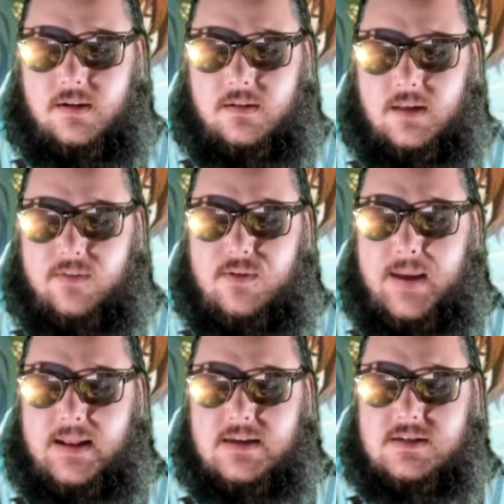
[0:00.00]
Like, if you
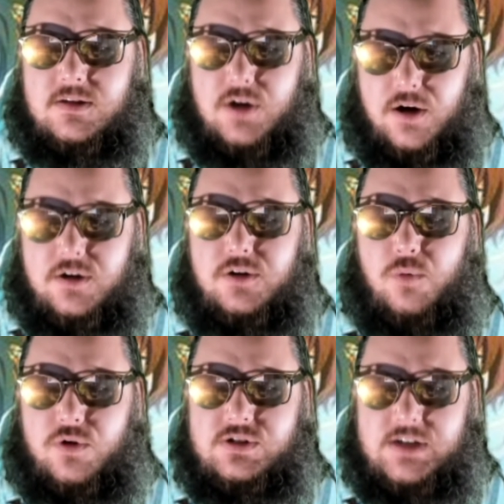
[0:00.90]
made this a darker,
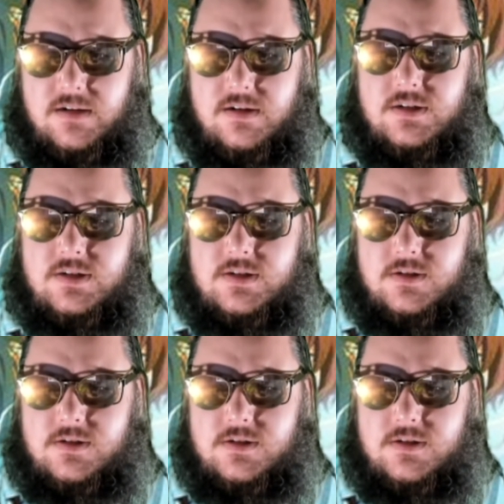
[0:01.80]
more serious